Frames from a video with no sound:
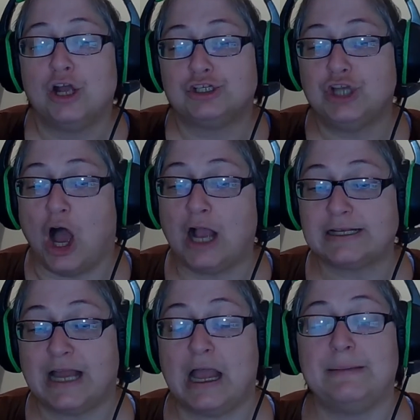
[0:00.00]
Talk
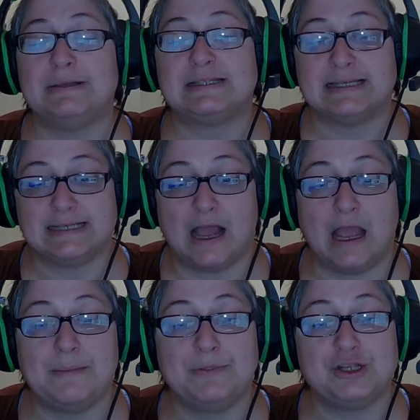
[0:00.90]
time is the
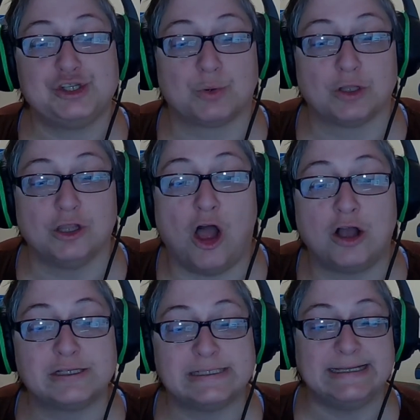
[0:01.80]
time that you are
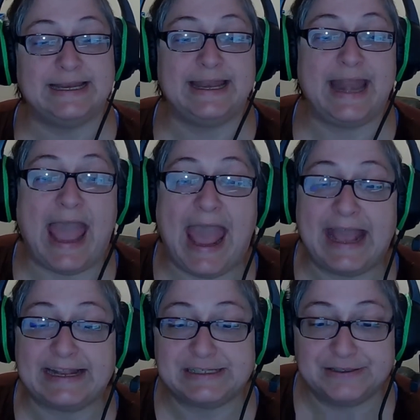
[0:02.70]
logged in and
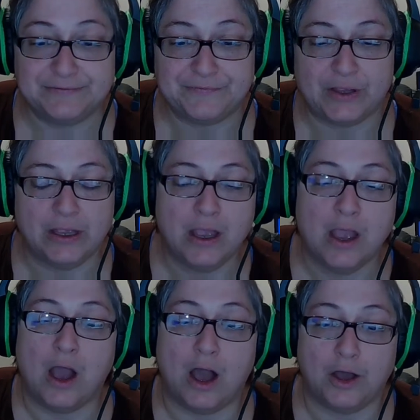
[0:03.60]
active
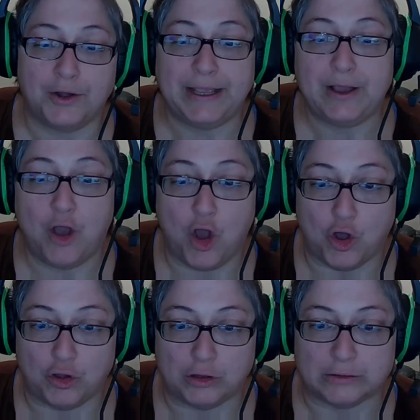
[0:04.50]
on a
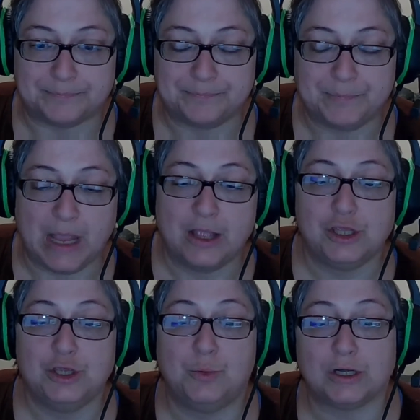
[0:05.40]
call.
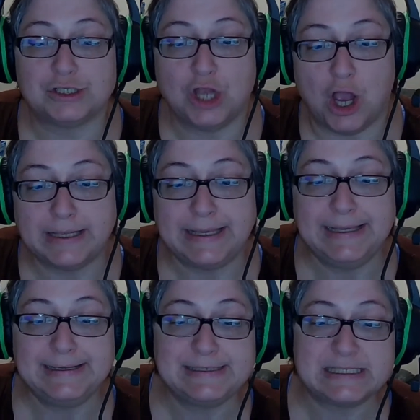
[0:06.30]
You are
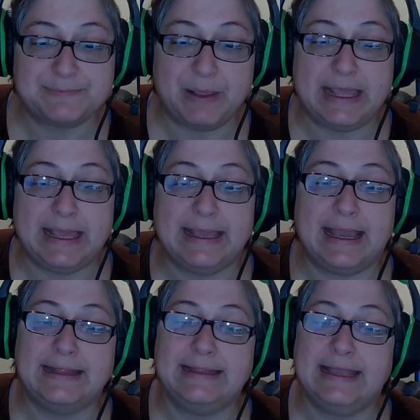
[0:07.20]
talking and speaking,
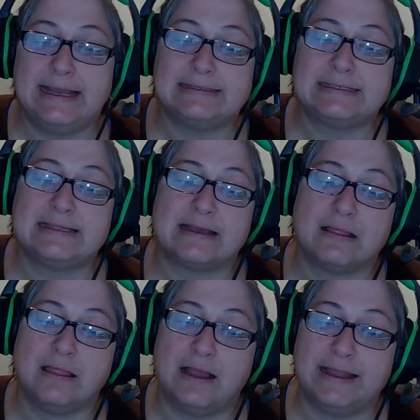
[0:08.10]
and yes, the
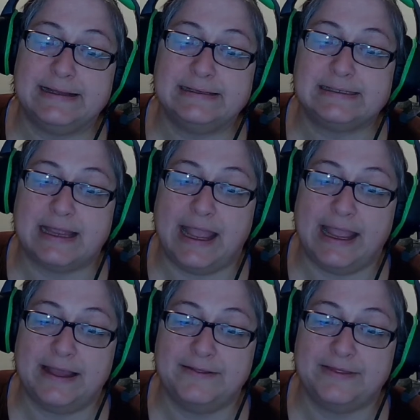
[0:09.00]
client
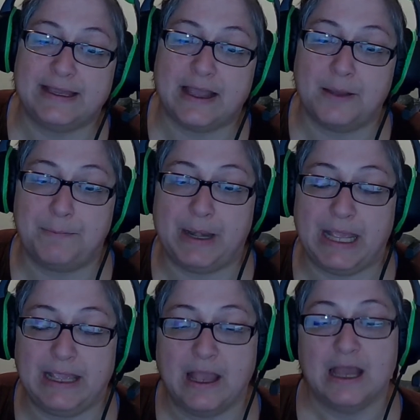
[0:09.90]
and the
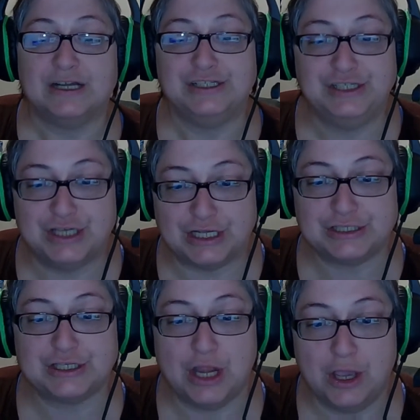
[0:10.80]
company
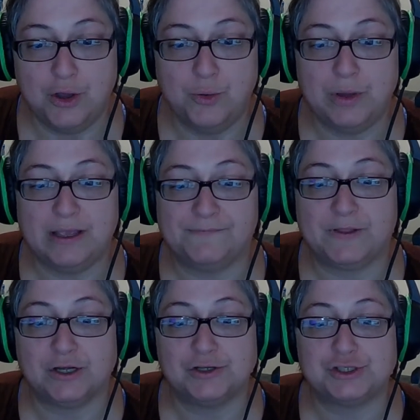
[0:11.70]
does know if
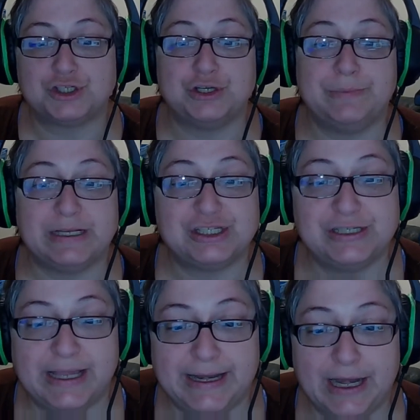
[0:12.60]
there's too much
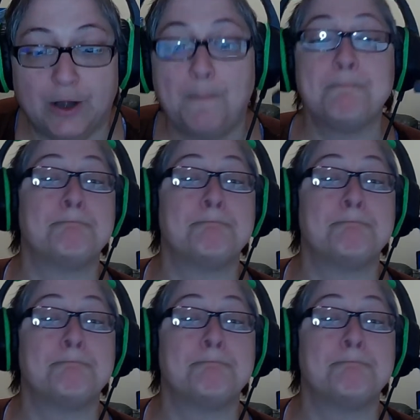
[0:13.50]
dead air